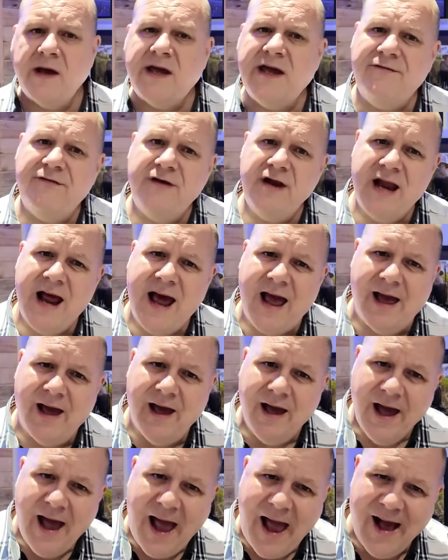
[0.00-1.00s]
I giving that
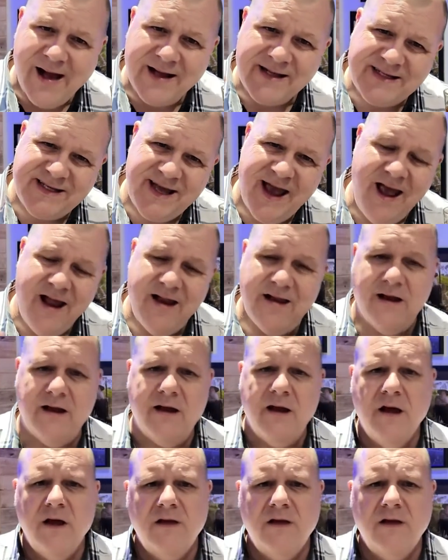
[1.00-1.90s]
out of 10?